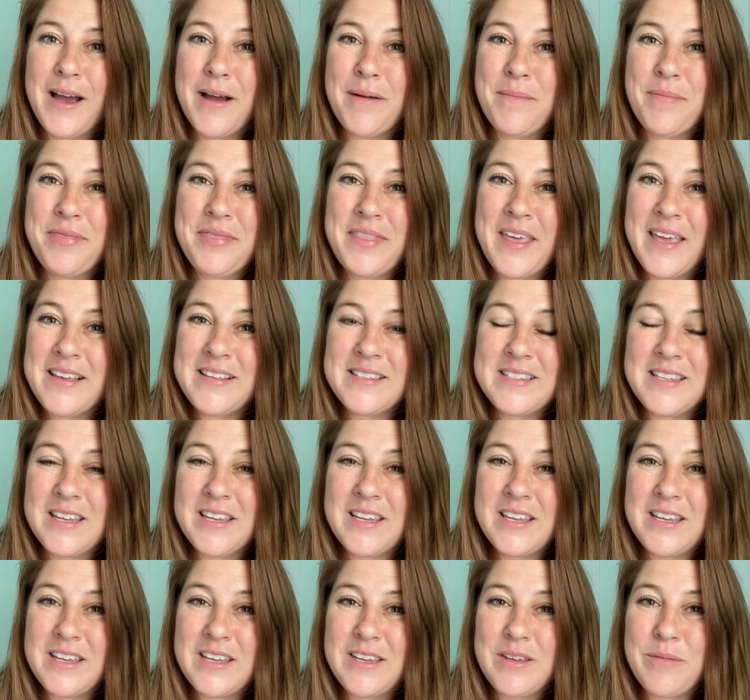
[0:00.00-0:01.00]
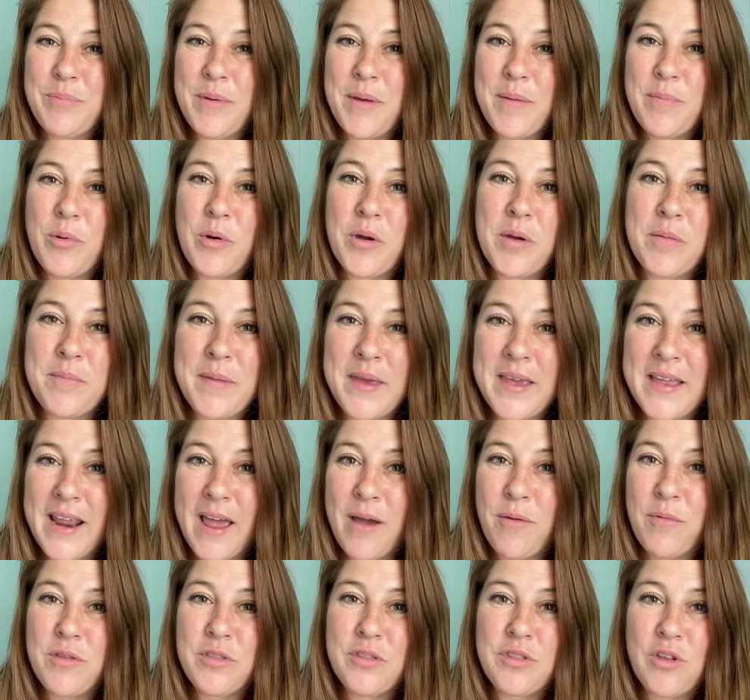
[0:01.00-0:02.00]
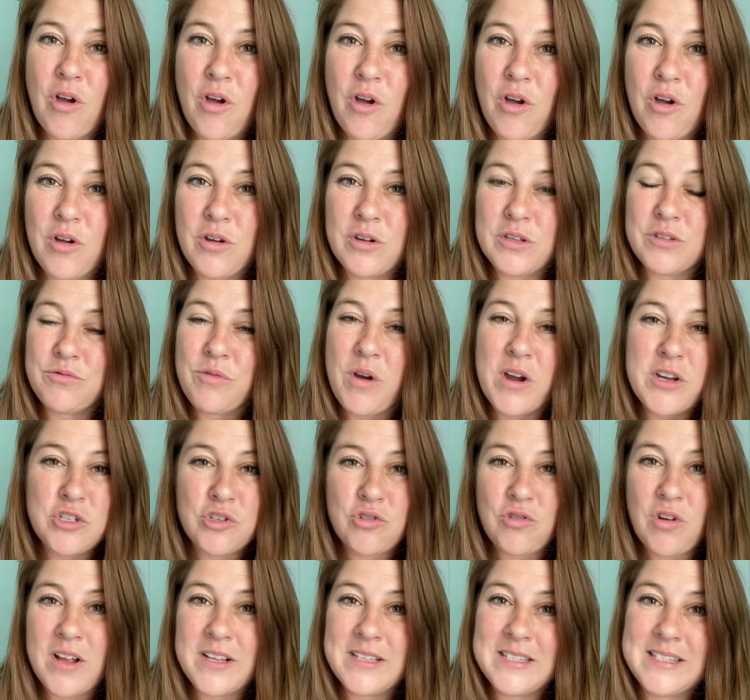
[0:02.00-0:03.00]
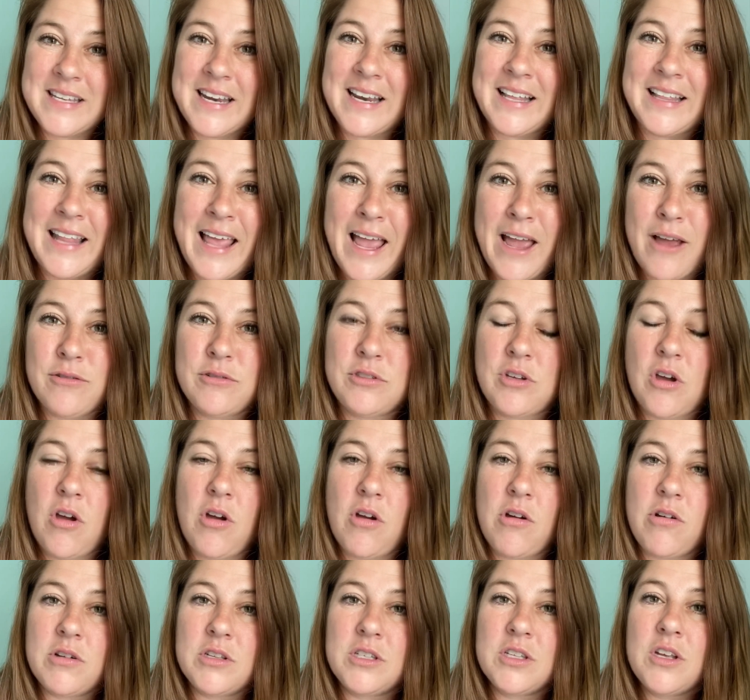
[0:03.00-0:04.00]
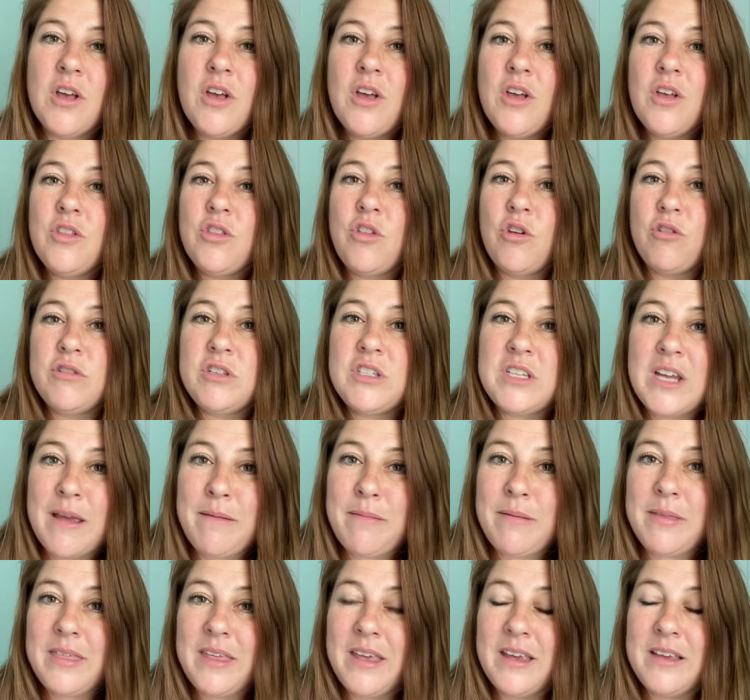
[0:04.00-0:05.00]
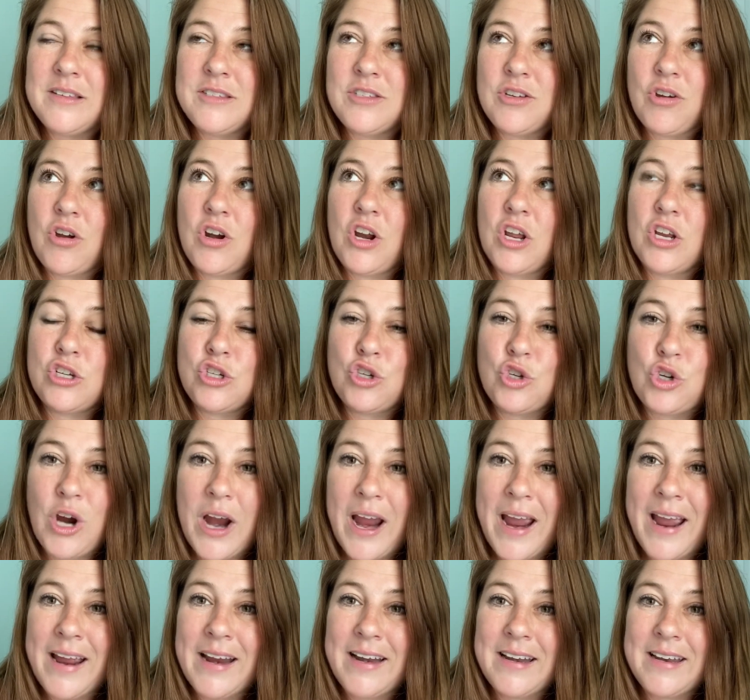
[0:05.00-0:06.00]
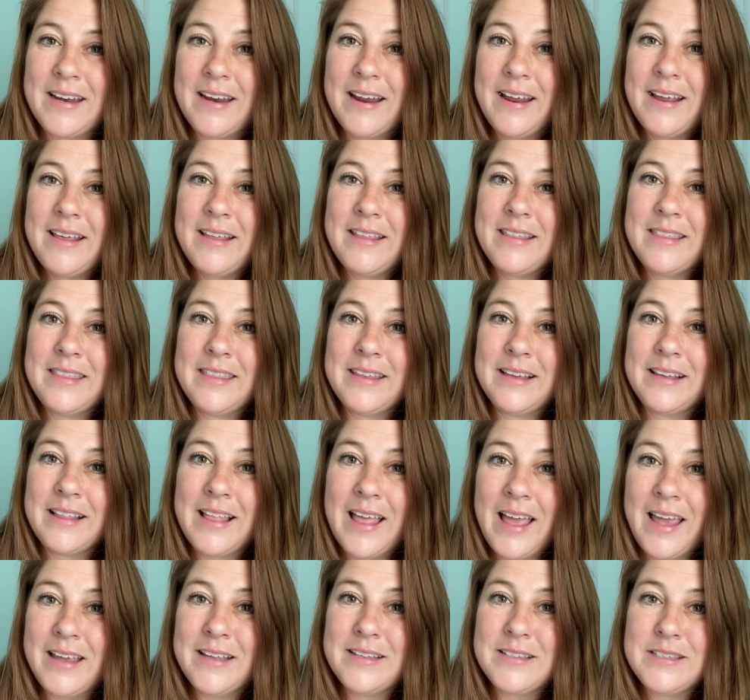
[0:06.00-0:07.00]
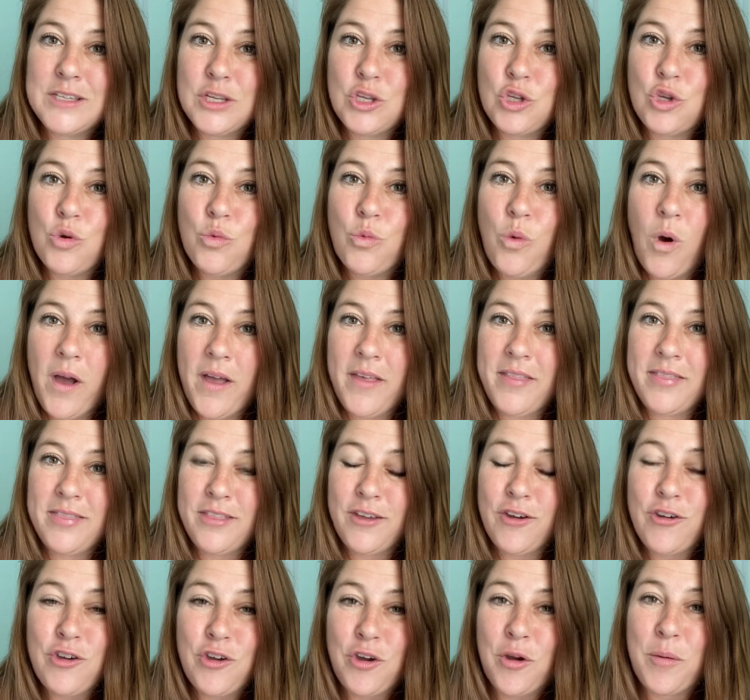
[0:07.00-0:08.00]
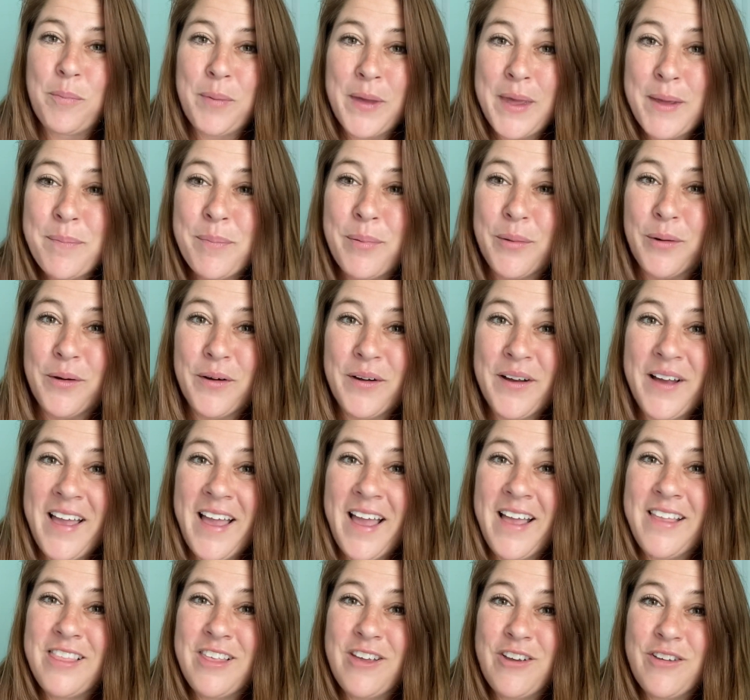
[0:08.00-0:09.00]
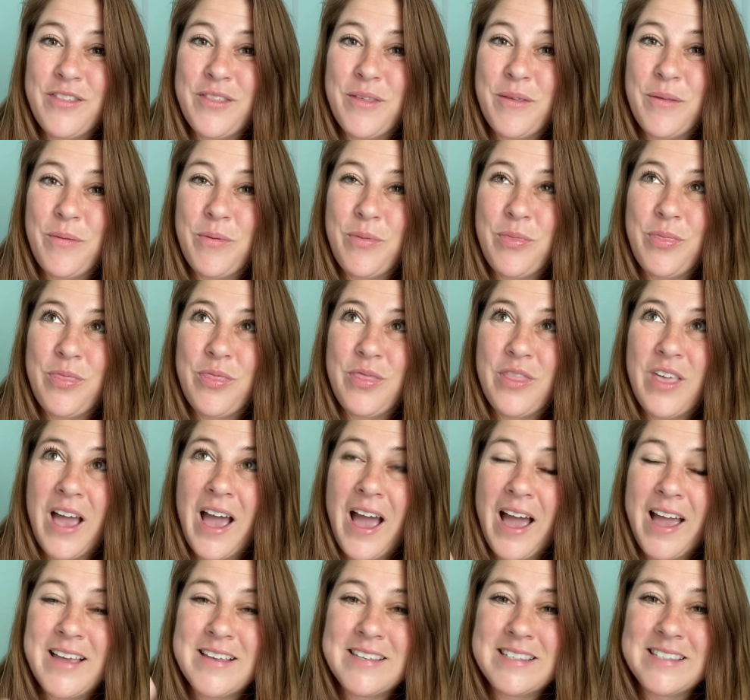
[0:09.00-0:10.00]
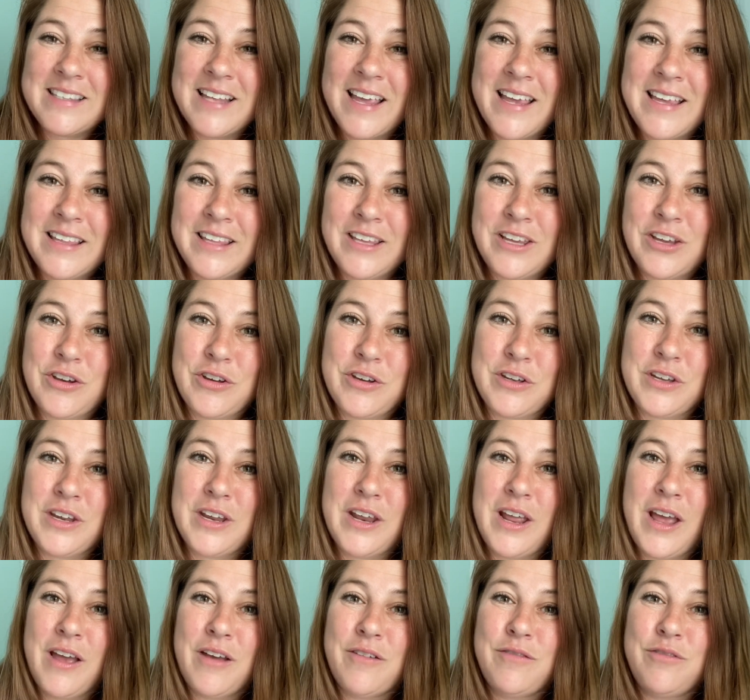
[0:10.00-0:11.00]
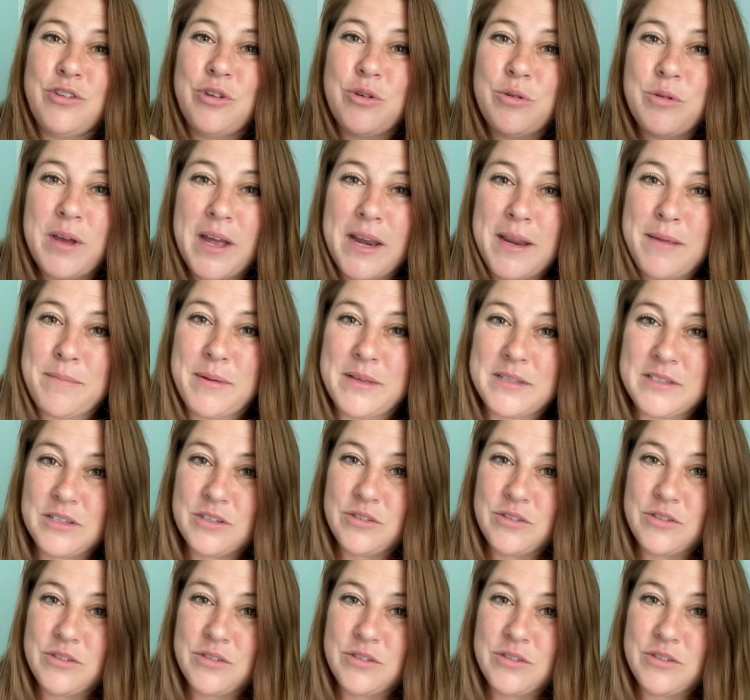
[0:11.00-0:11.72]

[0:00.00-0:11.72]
Things that people can meet at with dogs, restaurants that allow dogs. Those type of things are going to attract the clients that you want. They're your people, and they're the highest likelihood of you getting business